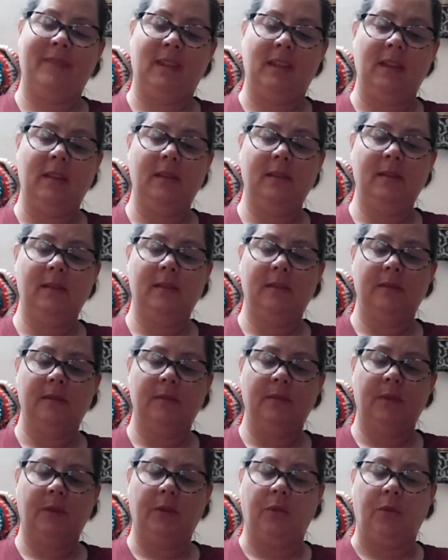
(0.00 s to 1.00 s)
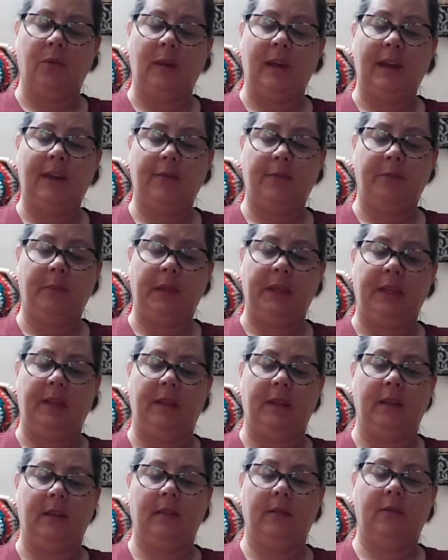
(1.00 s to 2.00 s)
a graph
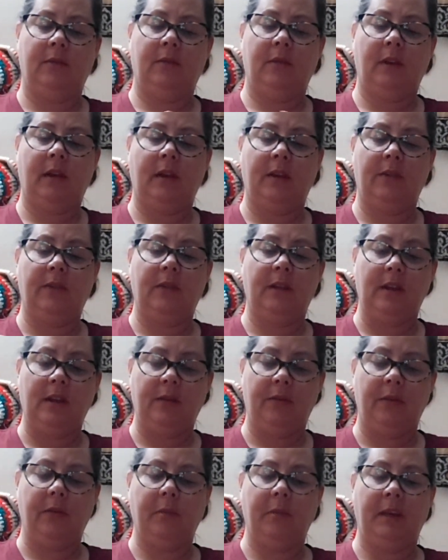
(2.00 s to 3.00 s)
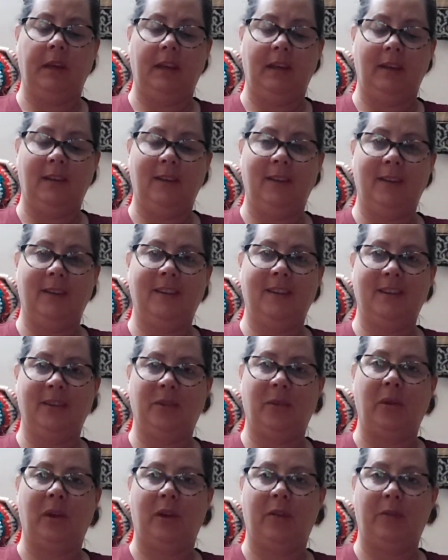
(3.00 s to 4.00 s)
blanket. I've never made a
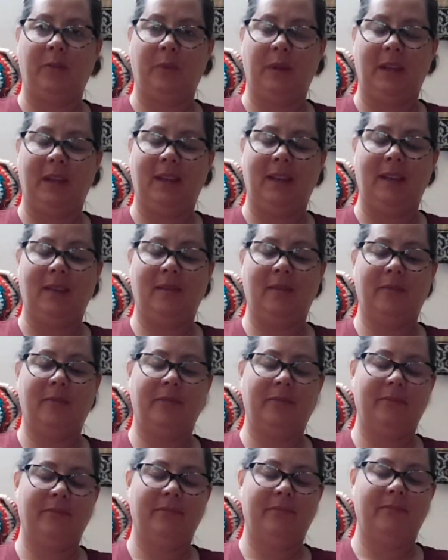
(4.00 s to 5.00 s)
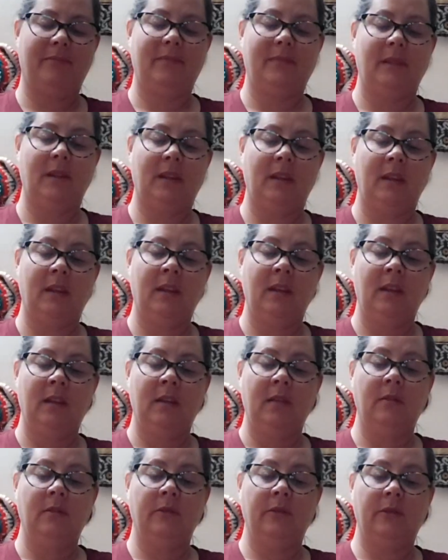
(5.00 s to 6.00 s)
graph blanket.
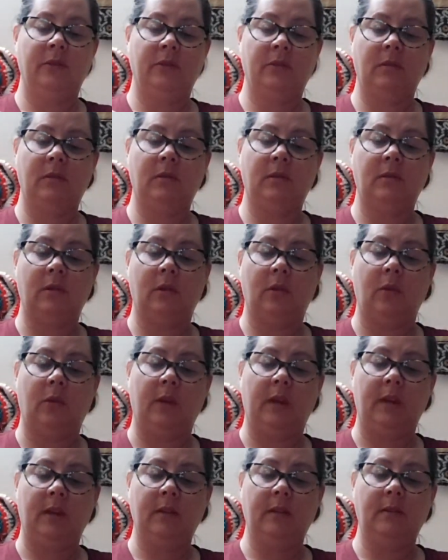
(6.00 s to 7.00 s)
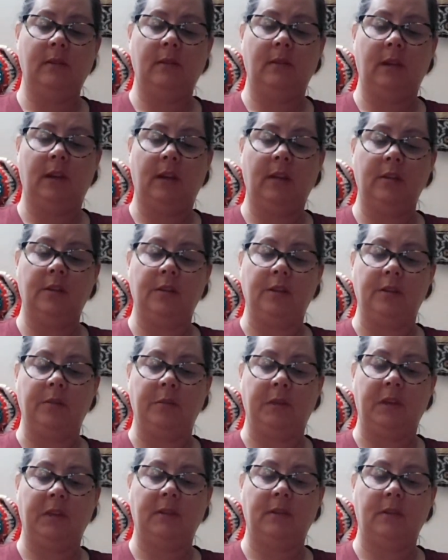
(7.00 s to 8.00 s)
So it is challenging
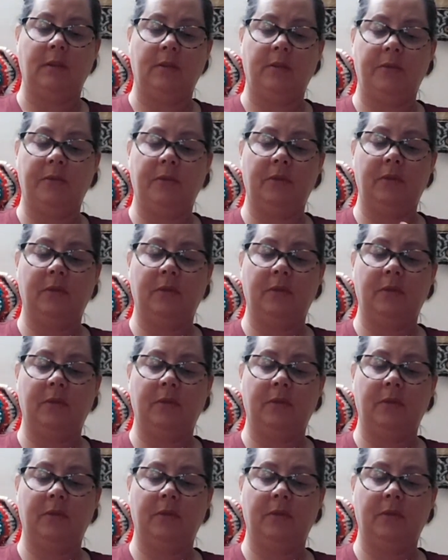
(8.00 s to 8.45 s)
myself